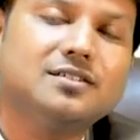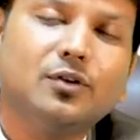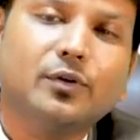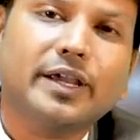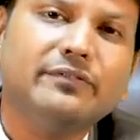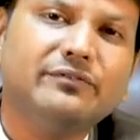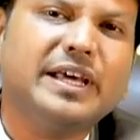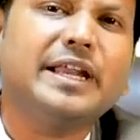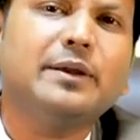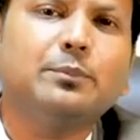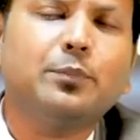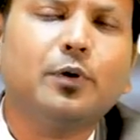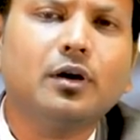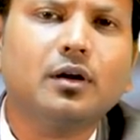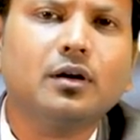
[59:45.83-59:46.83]
Okay, very
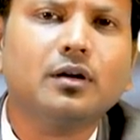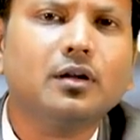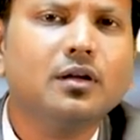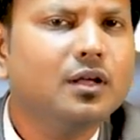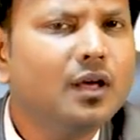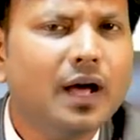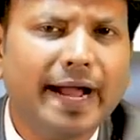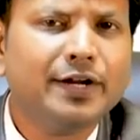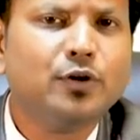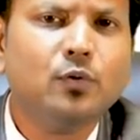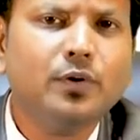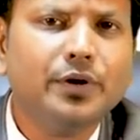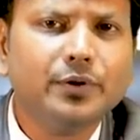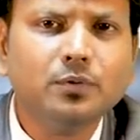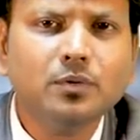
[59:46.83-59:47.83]
important. I
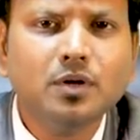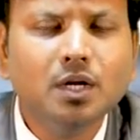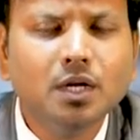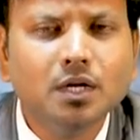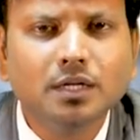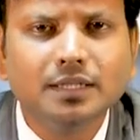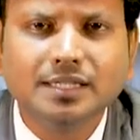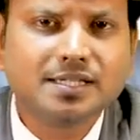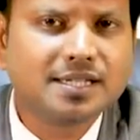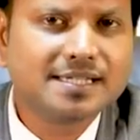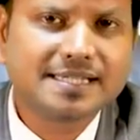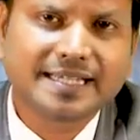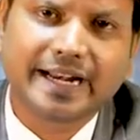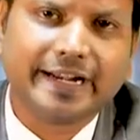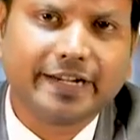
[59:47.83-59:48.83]
told you this
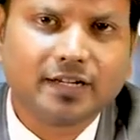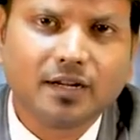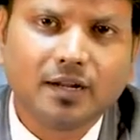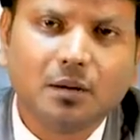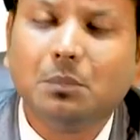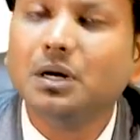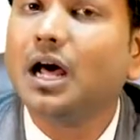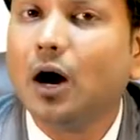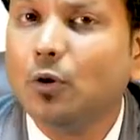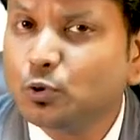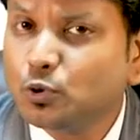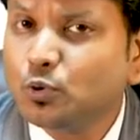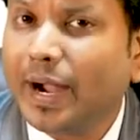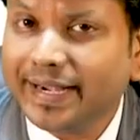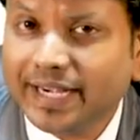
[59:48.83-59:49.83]
is crate. But
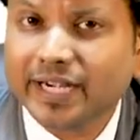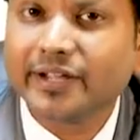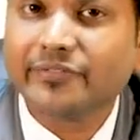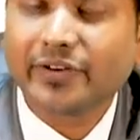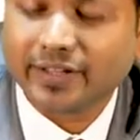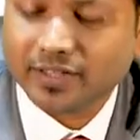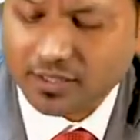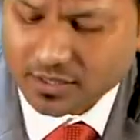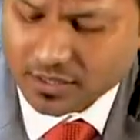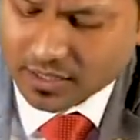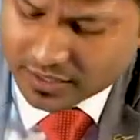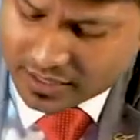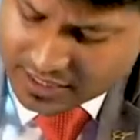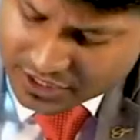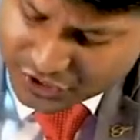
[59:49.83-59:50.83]
how to identify this?
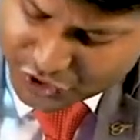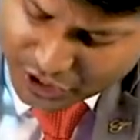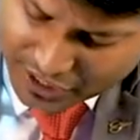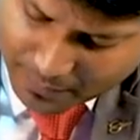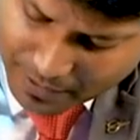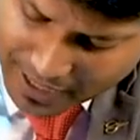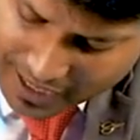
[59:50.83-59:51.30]
This is jet